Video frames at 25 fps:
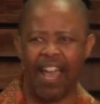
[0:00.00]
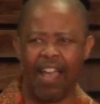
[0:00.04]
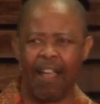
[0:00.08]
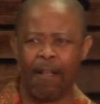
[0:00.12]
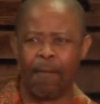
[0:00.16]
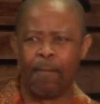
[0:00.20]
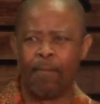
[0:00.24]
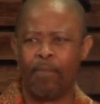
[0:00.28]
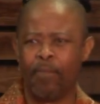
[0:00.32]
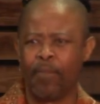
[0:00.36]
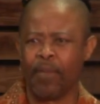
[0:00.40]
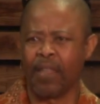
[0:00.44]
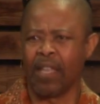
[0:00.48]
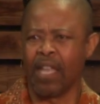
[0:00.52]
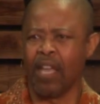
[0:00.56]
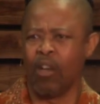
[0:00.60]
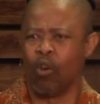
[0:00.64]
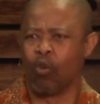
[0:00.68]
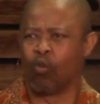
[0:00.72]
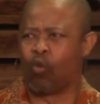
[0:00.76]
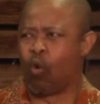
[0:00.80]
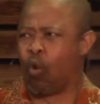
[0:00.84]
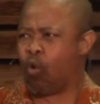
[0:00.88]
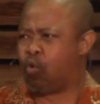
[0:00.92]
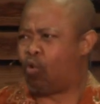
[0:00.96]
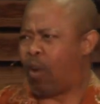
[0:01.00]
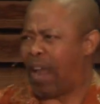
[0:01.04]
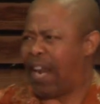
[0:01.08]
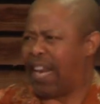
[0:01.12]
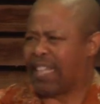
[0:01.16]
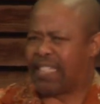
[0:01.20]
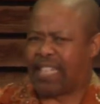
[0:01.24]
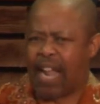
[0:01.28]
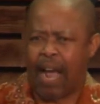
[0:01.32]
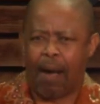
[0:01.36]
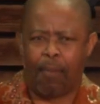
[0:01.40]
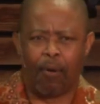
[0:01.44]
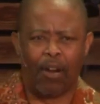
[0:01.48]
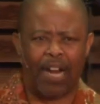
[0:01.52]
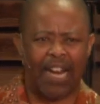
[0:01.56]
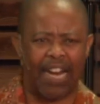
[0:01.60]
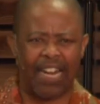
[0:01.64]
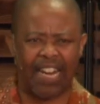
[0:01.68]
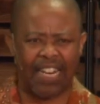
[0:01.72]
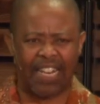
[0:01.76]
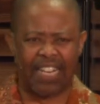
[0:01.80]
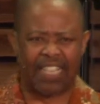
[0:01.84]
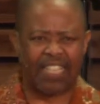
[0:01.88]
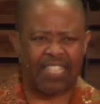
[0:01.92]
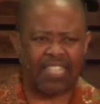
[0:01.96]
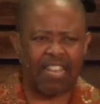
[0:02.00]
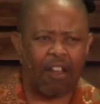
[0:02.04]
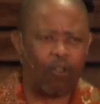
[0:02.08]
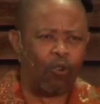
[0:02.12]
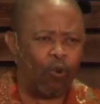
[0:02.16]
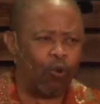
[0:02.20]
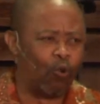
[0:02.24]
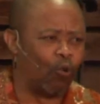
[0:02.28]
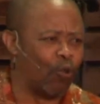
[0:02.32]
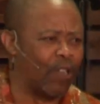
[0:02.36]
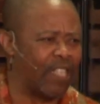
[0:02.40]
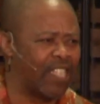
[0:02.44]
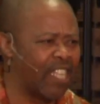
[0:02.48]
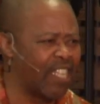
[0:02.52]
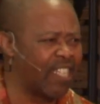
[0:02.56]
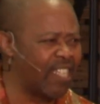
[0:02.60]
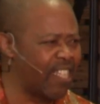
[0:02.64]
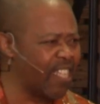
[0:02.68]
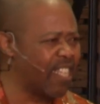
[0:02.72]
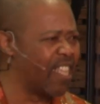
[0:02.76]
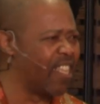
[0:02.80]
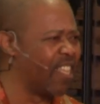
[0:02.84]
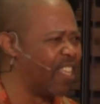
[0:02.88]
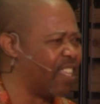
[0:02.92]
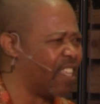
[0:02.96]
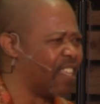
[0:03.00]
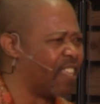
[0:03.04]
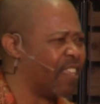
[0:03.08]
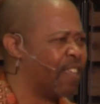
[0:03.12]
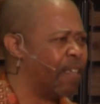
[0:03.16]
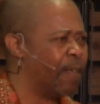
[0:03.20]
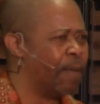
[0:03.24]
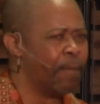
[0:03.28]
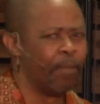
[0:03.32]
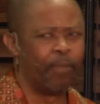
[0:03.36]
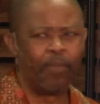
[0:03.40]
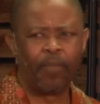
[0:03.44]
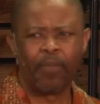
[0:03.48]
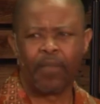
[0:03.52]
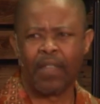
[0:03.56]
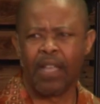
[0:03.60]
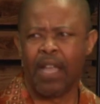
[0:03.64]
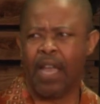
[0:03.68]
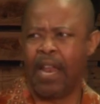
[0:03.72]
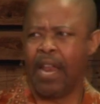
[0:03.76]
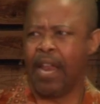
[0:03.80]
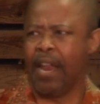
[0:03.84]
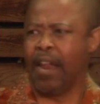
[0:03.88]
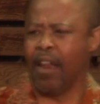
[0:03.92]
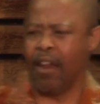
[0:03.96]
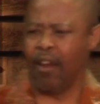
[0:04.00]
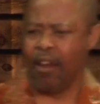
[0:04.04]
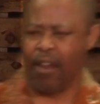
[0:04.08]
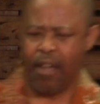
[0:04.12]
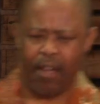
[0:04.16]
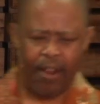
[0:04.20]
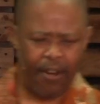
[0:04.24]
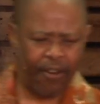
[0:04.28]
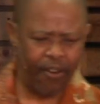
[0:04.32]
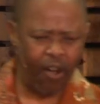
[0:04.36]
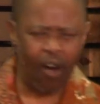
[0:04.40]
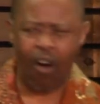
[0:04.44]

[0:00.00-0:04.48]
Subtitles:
them telling you that they feel a certain joy that they don't understand.